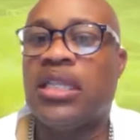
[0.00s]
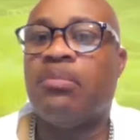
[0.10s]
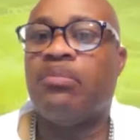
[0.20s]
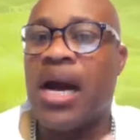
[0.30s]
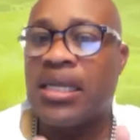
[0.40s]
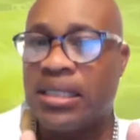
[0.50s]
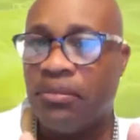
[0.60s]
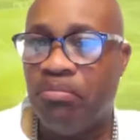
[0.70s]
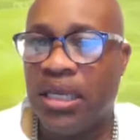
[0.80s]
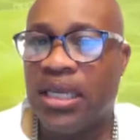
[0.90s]
then the
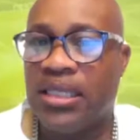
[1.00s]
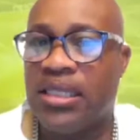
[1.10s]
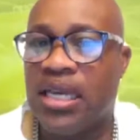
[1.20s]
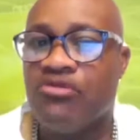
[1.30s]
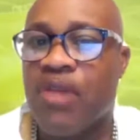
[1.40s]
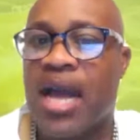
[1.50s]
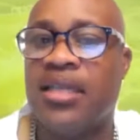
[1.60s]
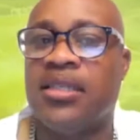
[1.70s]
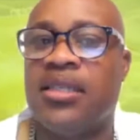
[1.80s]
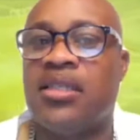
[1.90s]
possibility
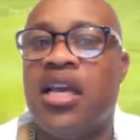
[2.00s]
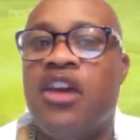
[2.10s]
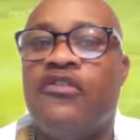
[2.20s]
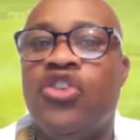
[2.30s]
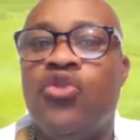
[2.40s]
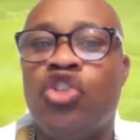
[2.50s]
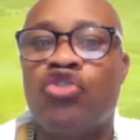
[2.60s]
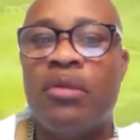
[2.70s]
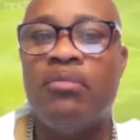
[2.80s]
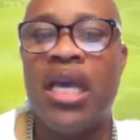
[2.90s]
arises for you
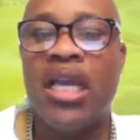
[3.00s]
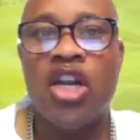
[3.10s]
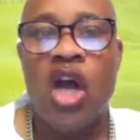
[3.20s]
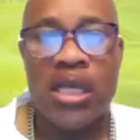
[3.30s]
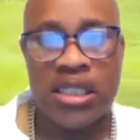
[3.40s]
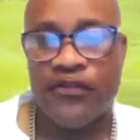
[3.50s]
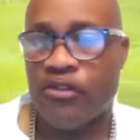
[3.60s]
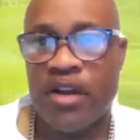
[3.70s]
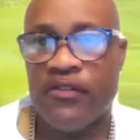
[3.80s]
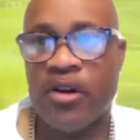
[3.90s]
to remain lost
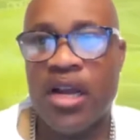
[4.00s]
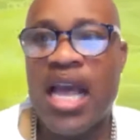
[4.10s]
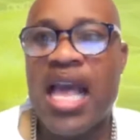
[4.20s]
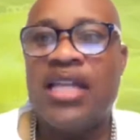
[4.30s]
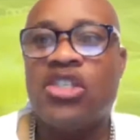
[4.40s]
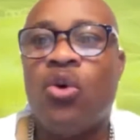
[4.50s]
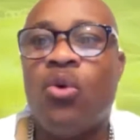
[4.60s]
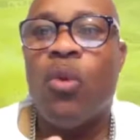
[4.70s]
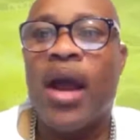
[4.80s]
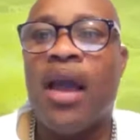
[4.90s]
forever. And
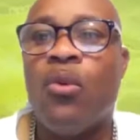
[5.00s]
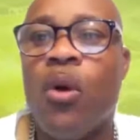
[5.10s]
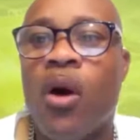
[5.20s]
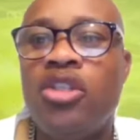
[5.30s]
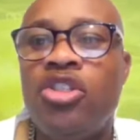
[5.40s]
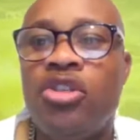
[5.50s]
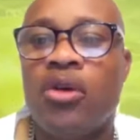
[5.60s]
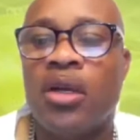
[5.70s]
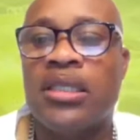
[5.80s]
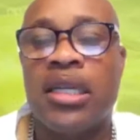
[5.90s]
what I want you
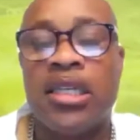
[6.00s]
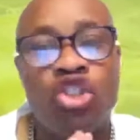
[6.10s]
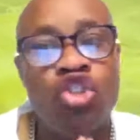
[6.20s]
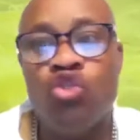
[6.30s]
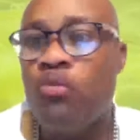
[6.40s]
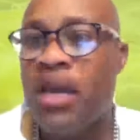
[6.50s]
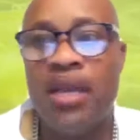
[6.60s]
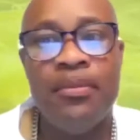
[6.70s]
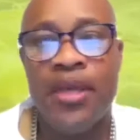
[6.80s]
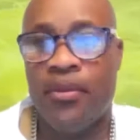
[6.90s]
to understand, that too
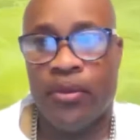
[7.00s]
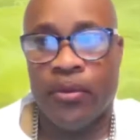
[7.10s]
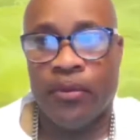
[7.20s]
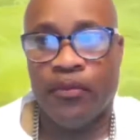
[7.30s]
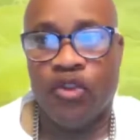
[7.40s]
many people